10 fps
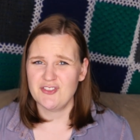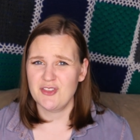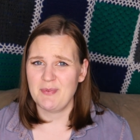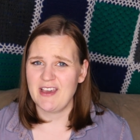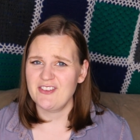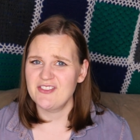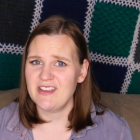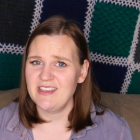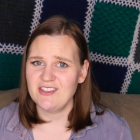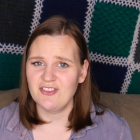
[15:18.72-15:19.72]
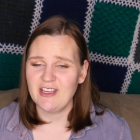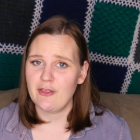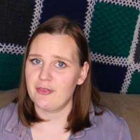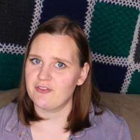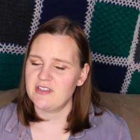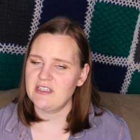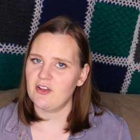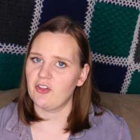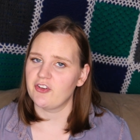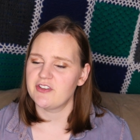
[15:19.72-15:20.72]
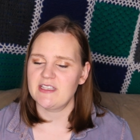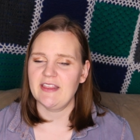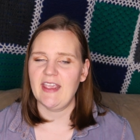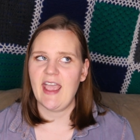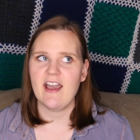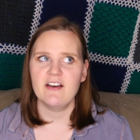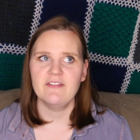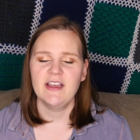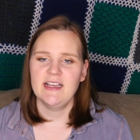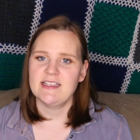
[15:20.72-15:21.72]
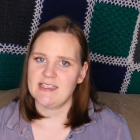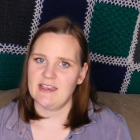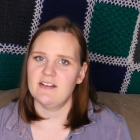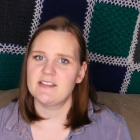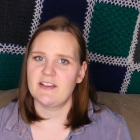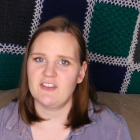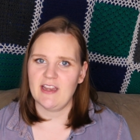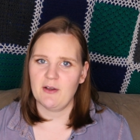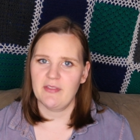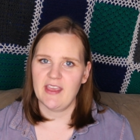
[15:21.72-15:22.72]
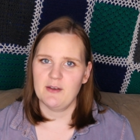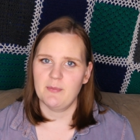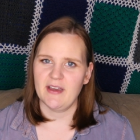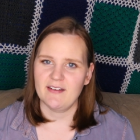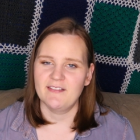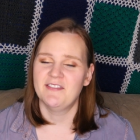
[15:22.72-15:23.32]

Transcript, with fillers: Also the patterns, I think they're like $13 and they have sales every now and then, but